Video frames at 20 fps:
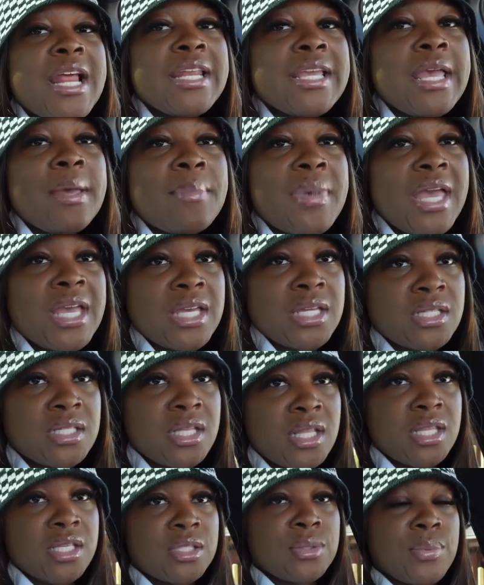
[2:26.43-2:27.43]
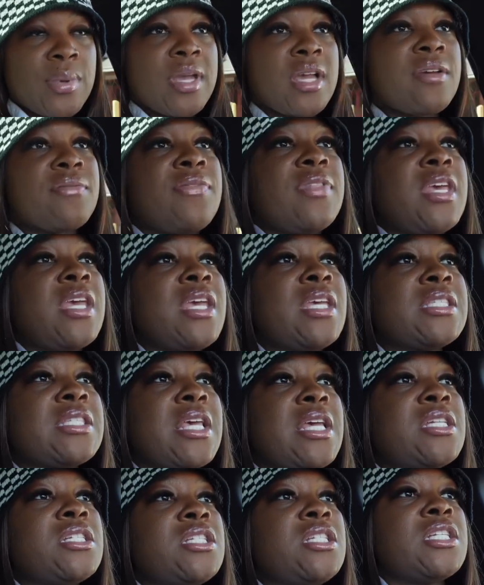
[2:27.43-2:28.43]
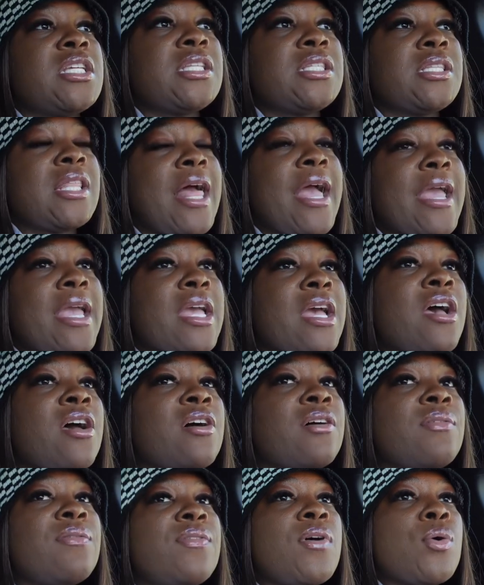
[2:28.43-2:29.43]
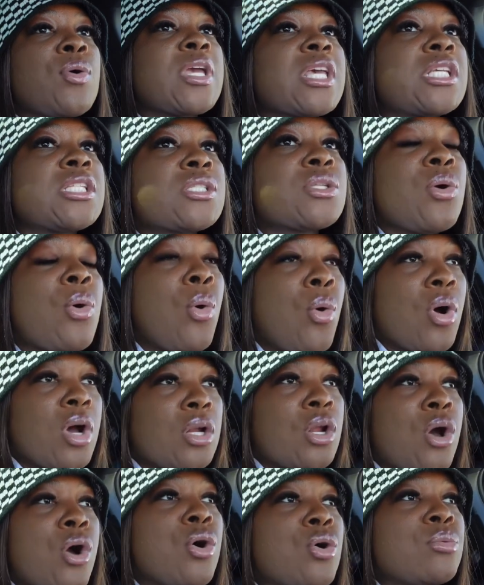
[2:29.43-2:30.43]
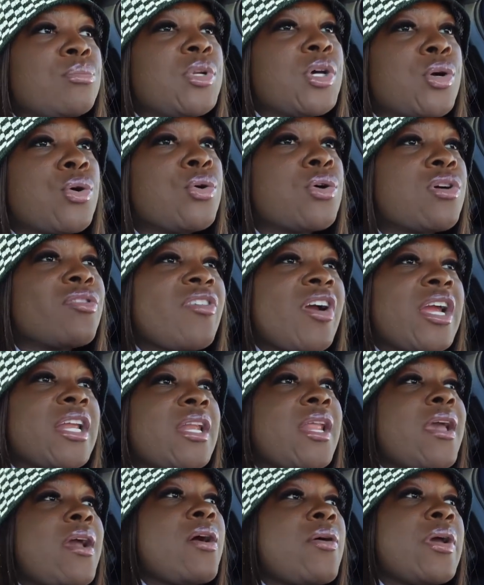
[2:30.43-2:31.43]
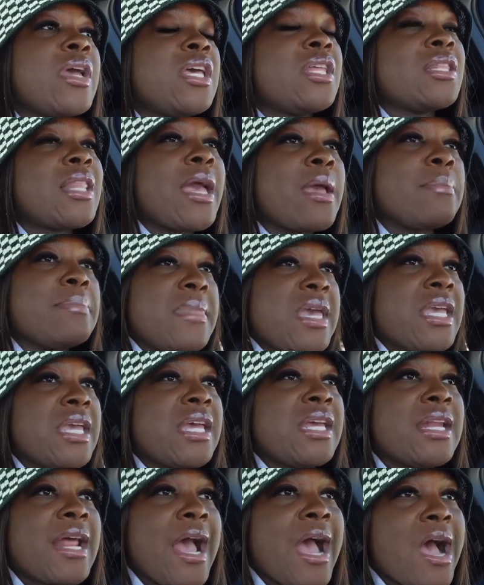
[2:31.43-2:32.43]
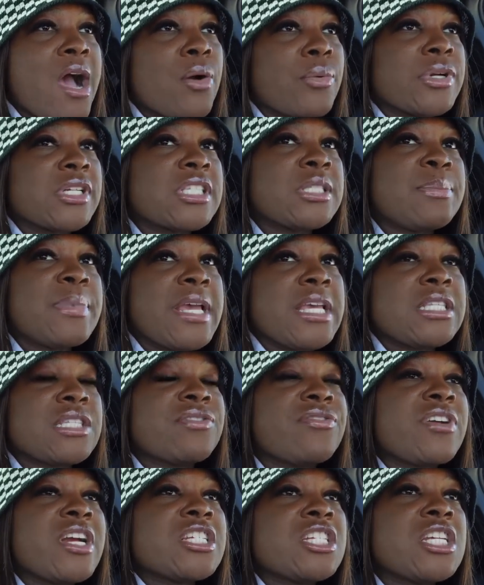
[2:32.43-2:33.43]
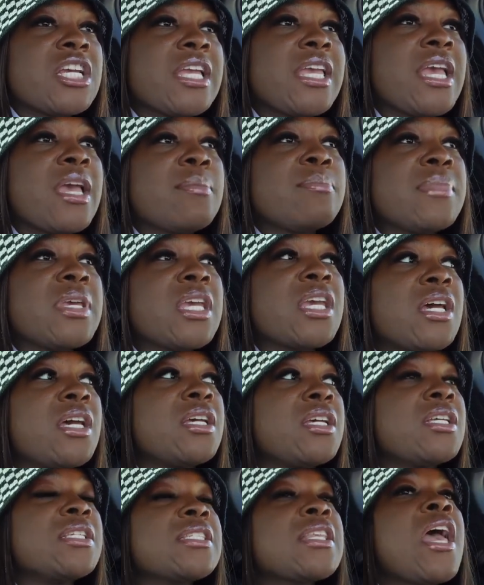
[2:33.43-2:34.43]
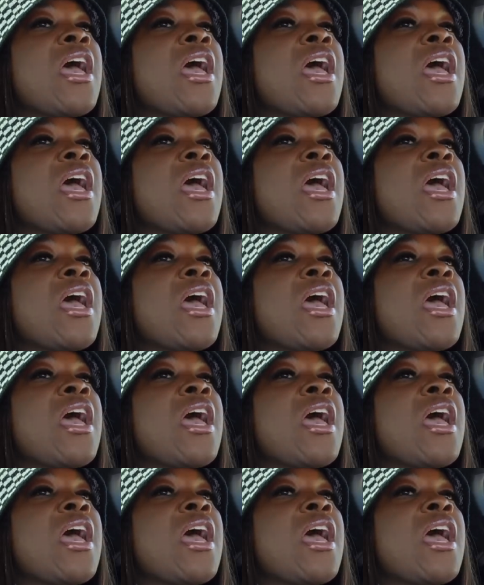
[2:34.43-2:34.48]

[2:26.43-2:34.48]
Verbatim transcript: to get back into the swing of things and just like focus on home decor right now and like making our space fresh again because